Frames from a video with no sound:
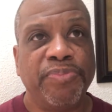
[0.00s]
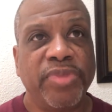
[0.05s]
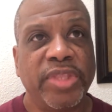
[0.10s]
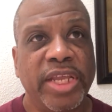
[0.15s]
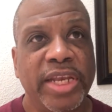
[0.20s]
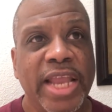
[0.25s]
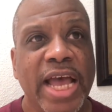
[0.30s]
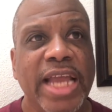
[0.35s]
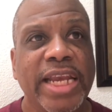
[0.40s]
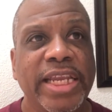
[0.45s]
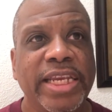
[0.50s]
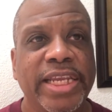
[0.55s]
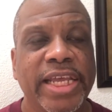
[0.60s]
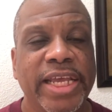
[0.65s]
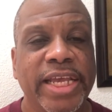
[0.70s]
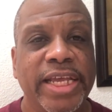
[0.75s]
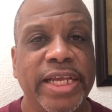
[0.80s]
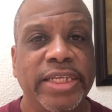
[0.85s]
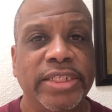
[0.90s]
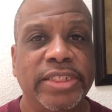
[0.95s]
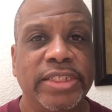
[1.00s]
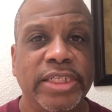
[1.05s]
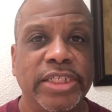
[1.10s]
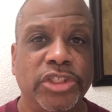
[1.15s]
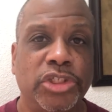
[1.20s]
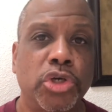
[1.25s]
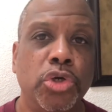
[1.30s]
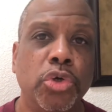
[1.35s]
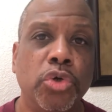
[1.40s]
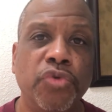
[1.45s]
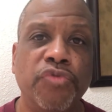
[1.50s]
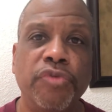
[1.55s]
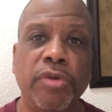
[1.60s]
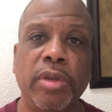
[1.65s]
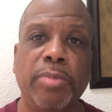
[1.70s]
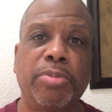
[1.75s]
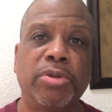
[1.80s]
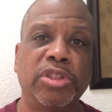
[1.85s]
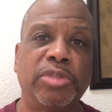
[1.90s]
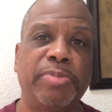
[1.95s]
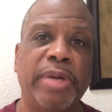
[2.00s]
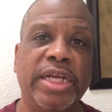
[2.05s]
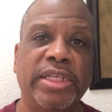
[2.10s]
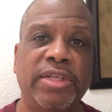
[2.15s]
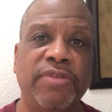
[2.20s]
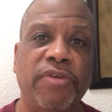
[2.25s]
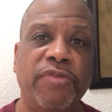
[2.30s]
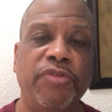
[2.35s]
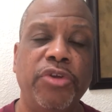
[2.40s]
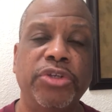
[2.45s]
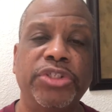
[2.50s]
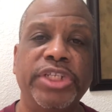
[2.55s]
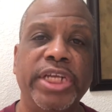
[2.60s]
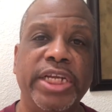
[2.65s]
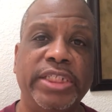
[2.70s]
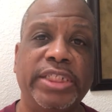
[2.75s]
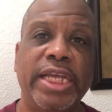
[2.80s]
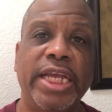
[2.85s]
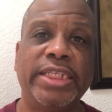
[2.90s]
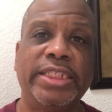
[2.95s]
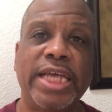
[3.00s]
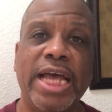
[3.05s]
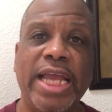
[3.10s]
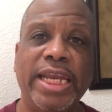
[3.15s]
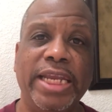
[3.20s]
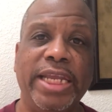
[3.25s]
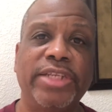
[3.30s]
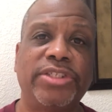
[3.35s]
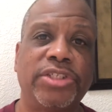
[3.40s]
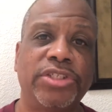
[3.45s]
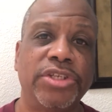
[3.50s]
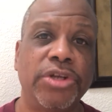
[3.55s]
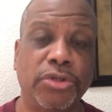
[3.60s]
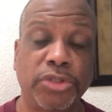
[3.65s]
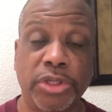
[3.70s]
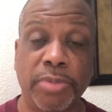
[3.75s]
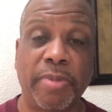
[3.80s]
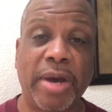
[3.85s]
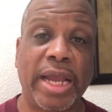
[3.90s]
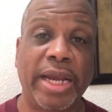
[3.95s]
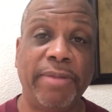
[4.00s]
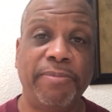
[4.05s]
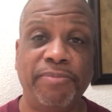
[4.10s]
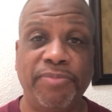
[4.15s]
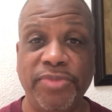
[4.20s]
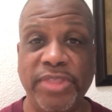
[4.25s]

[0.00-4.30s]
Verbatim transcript: the 90 days is cool from the perspective of you're saying take time to get to know somebody.